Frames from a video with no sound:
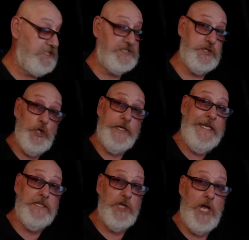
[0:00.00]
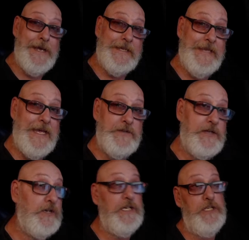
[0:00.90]
it's looking like that
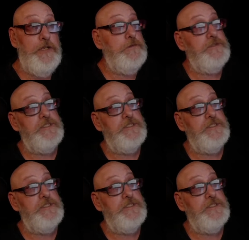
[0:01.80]
they're going to use